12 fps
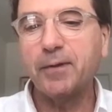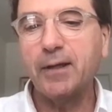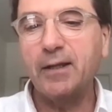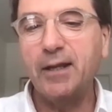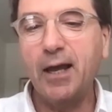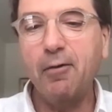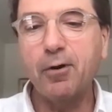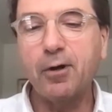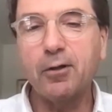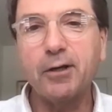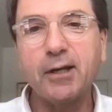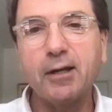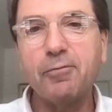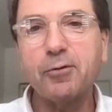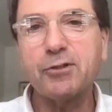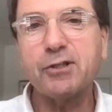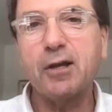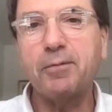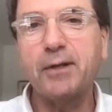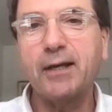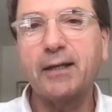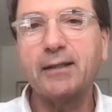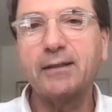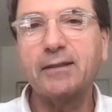They were looking for
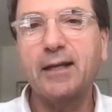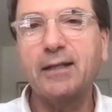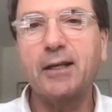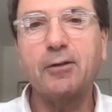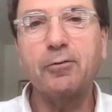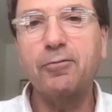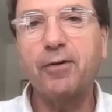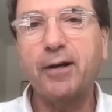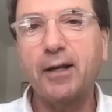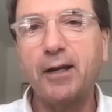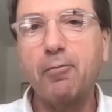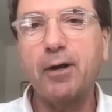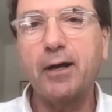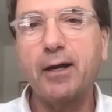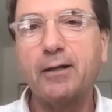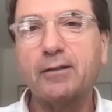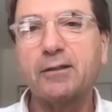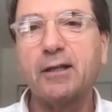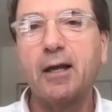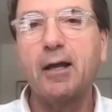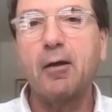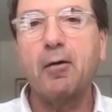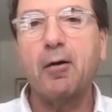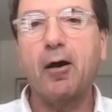something that they couldn't find anywhere else,
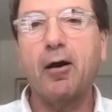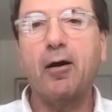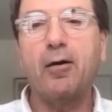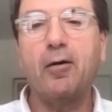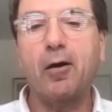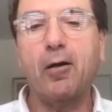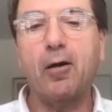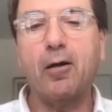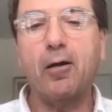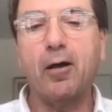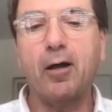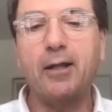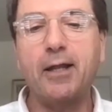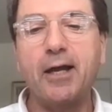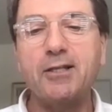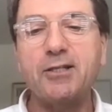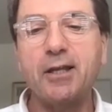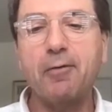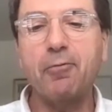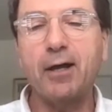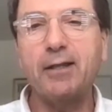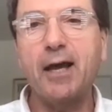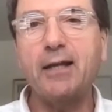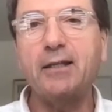unless they
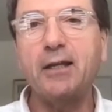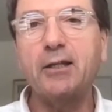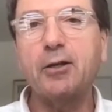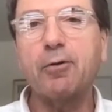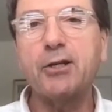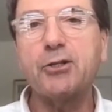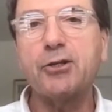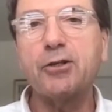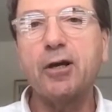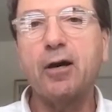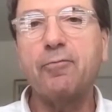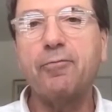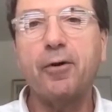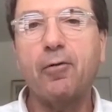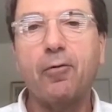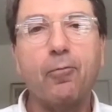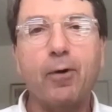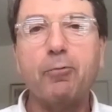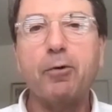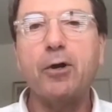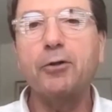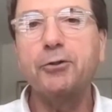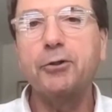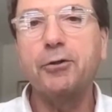had the integration of what we
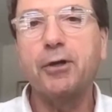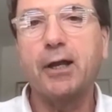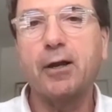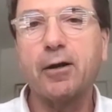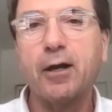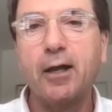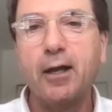all do here: